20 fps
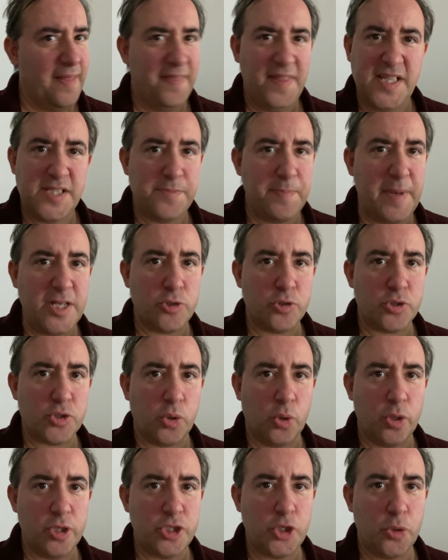This is
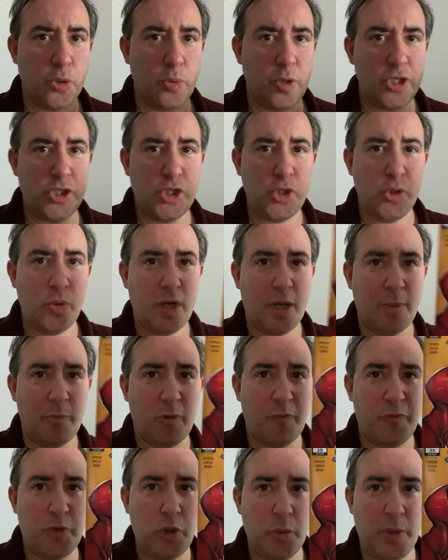MatrixLord212, and I'm
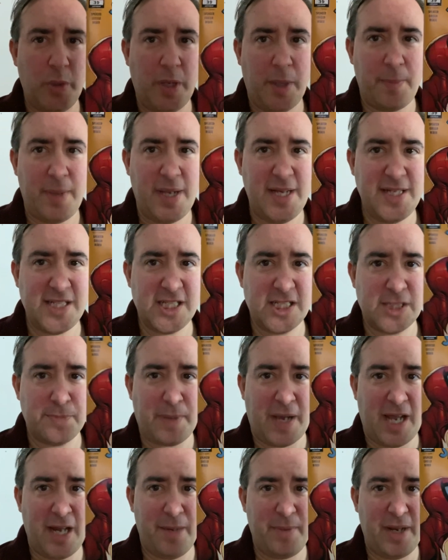reviewing Amazing
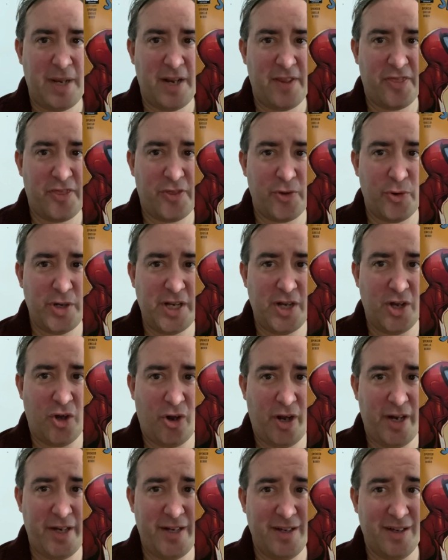Spider-Man
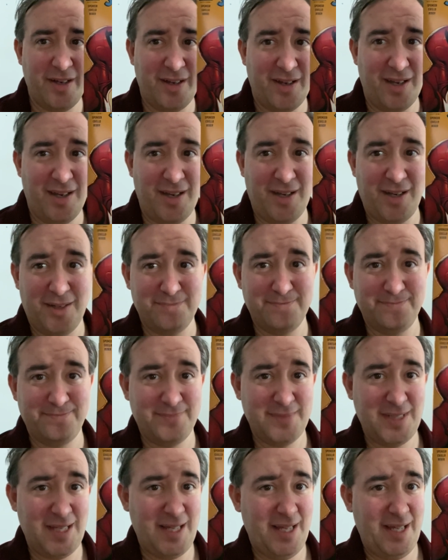39. It
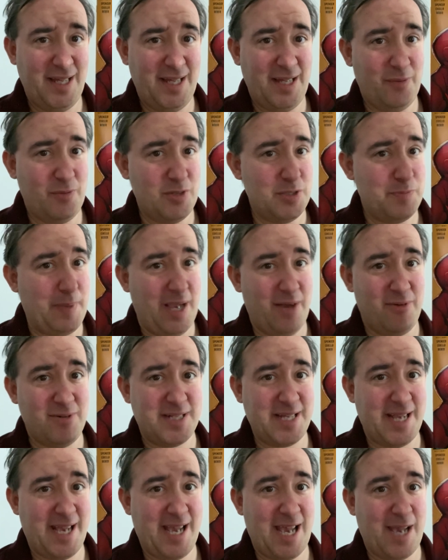was bound
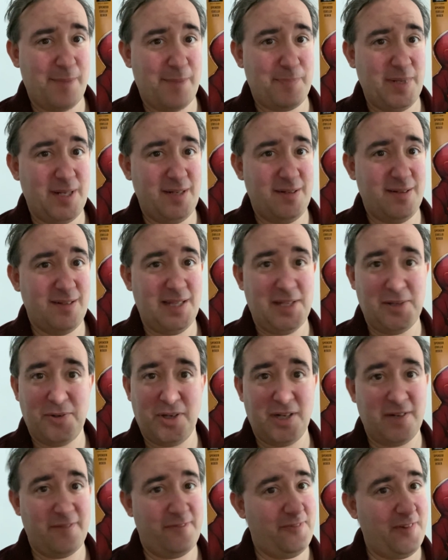to happen. They're
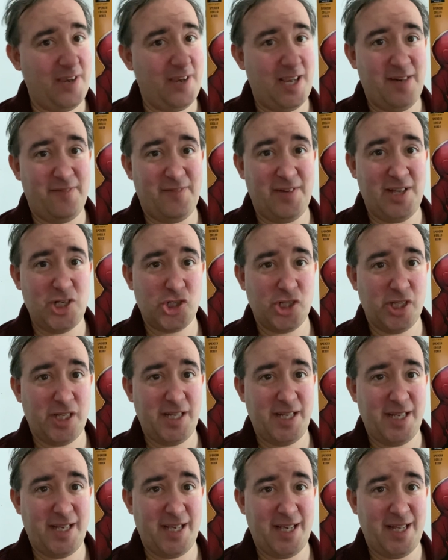going to fight
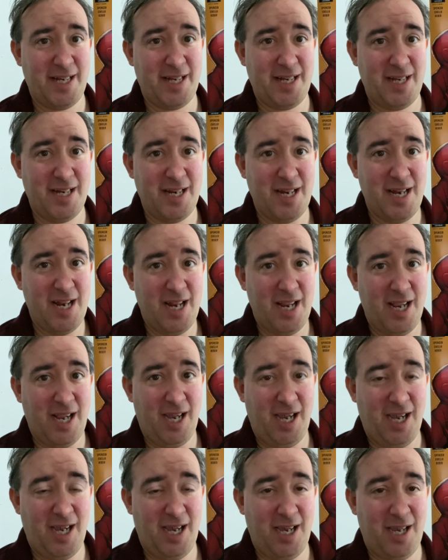eventually again.
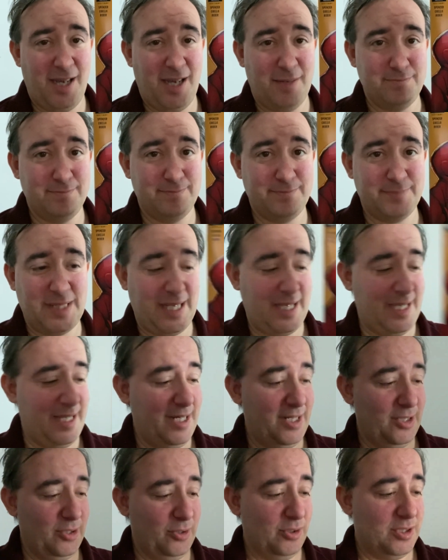And
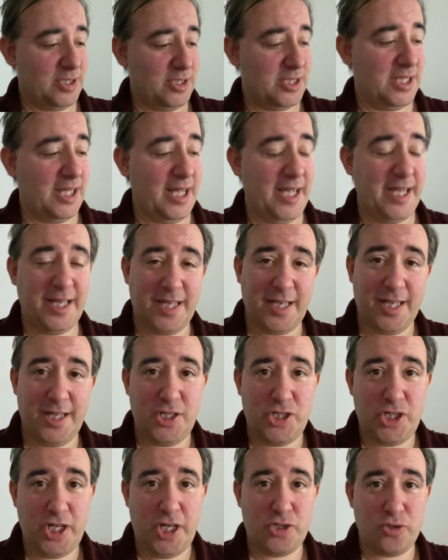it looks like
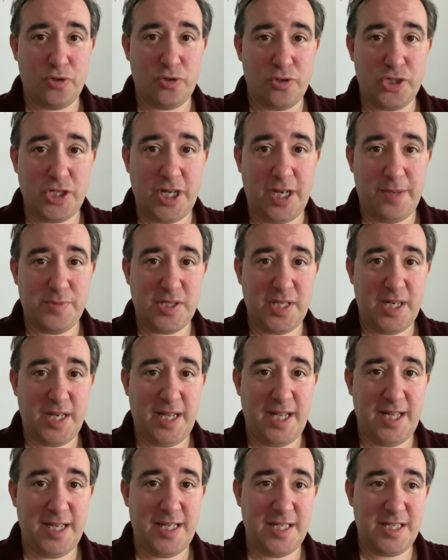J. Jonah Jameson
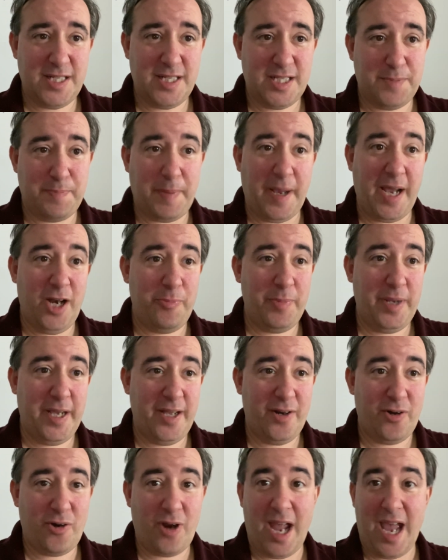and
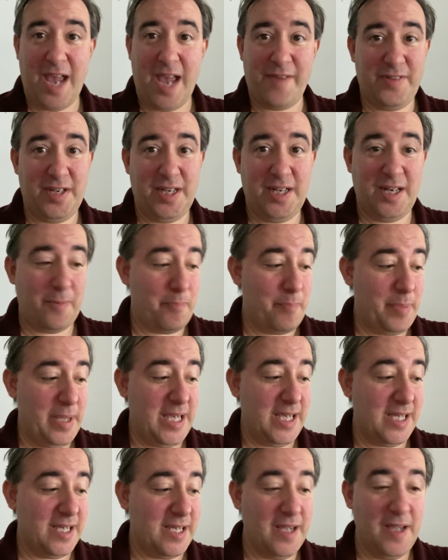Spider-Man are having a
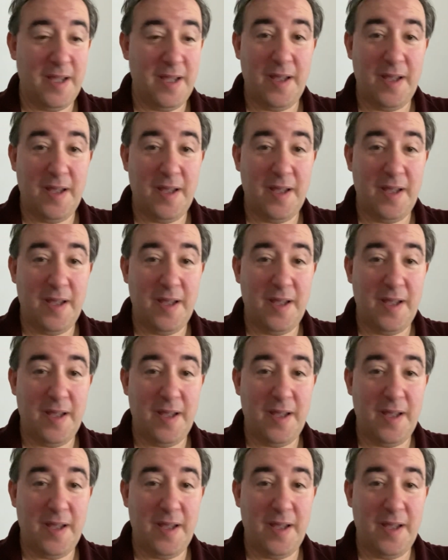big